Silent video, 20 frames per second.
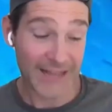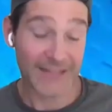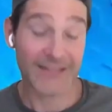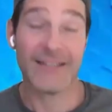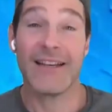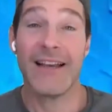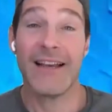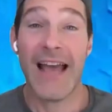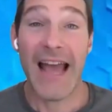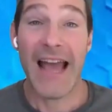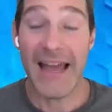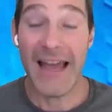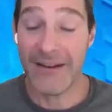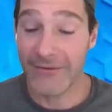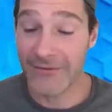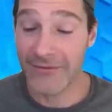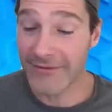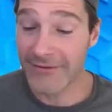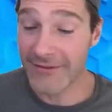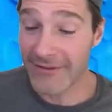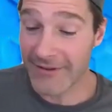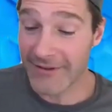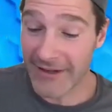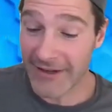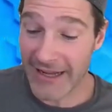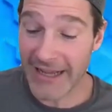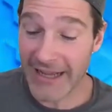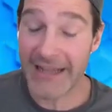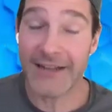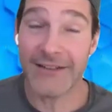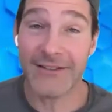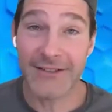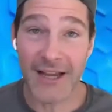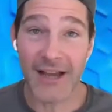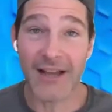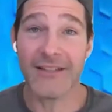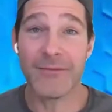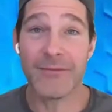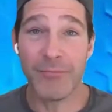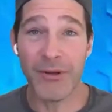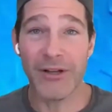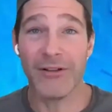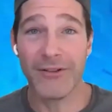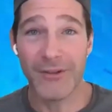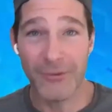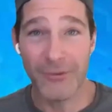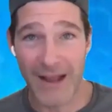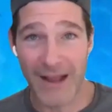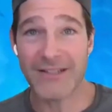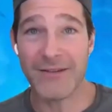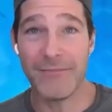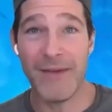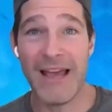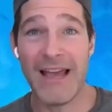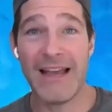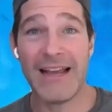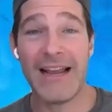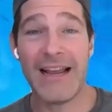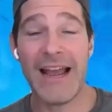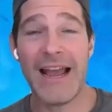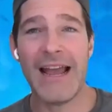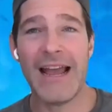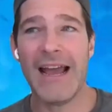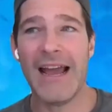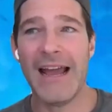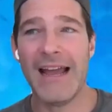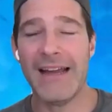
Yes. And it does build the resume.